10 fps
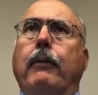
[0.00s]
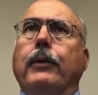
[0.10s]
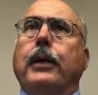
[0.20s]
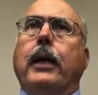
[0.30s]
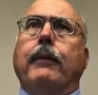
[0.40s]

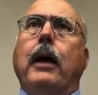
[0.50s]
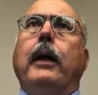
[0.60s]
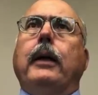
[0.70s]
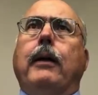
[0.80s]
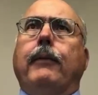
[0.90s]
which I have high
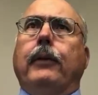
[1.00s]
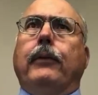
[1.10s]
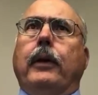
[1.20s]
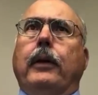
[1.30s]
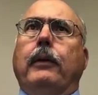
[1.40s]
confidence
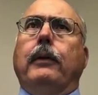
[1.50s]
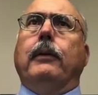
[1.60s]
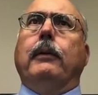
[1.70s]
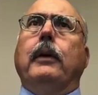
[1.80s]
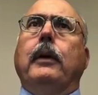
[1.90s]
they can do,